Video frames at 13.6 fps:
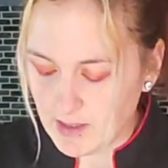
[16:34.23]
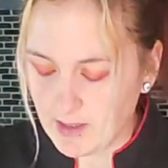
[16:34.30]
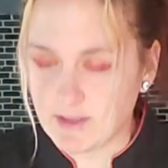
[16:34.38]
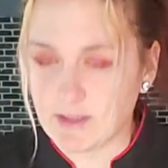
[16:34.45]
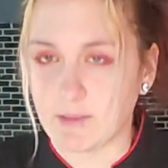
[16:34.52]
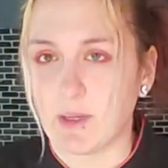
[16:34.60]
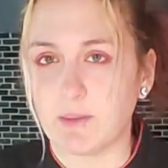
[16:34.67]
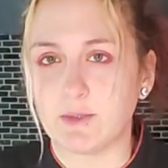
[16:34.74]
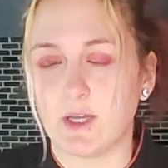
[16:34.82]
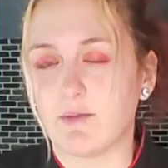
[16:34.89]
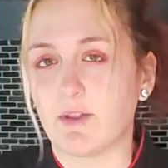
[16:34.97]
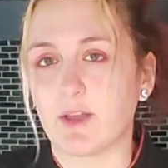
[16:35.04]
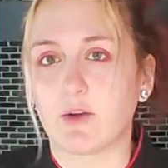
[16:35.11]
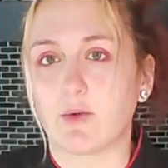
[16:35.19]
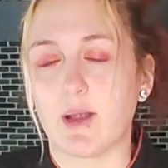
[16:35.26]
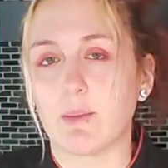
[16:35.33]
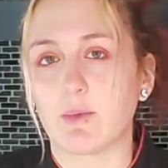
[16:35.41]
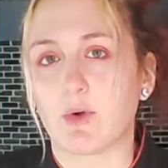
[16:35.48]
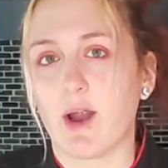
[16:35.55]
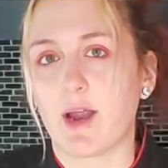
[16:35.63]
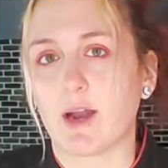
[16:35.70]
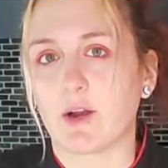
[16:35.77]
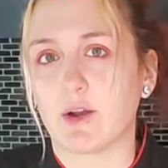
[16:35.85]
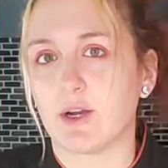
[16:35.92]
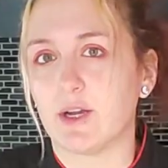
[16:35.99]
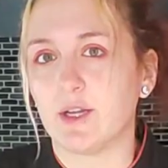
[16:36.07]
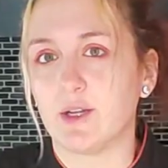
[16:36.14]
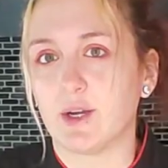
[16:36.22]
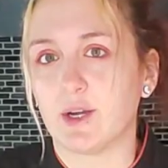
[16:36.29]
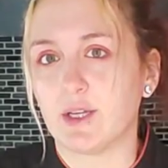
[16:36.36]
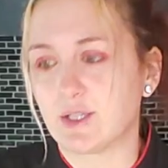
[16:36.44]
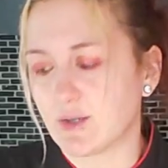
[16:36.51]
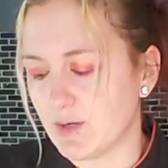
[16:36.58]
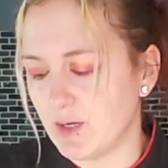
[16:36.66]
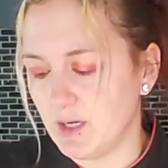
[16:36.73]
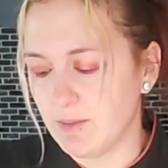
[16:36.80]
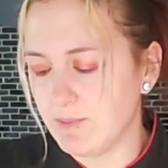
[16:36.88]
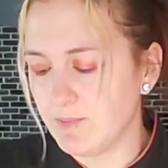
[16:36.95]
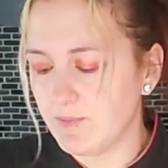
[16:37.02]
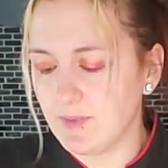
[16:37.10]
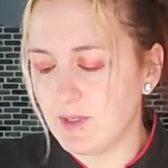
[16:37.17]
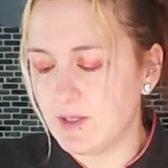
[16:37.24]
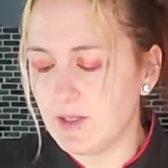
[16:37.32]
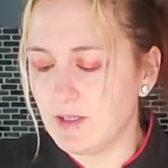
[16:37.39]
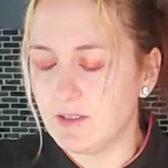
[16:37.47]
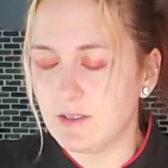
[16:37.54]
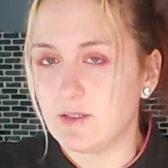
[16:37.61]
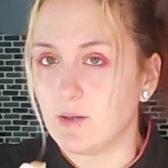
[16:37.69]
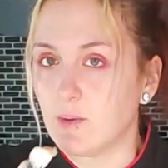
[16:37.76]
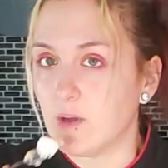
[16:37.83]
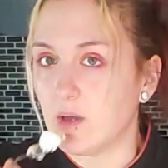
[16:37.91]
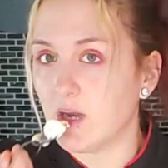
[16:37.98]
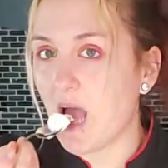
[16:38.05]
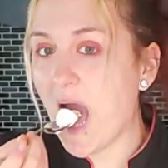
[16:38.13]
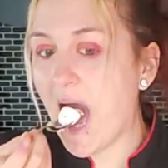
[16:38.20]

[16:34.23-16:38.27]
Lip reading: like sometimes you have like graham cracker in your ice cream. It's so good.